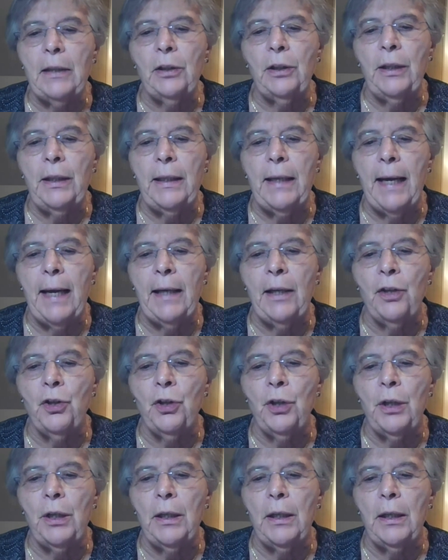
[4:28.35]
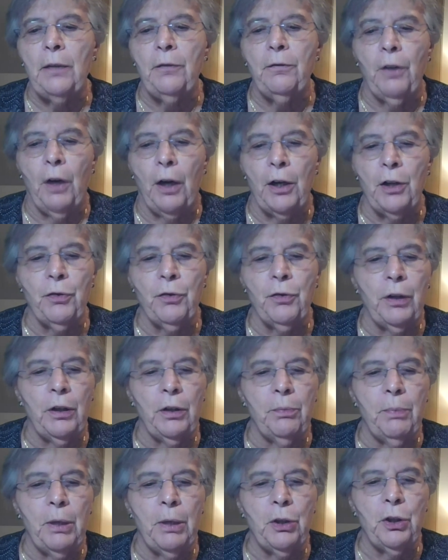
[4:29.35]
Clean Energy Advisory
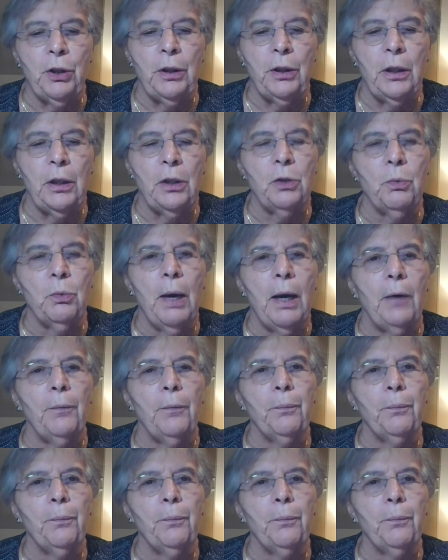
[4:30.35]
Commission as well.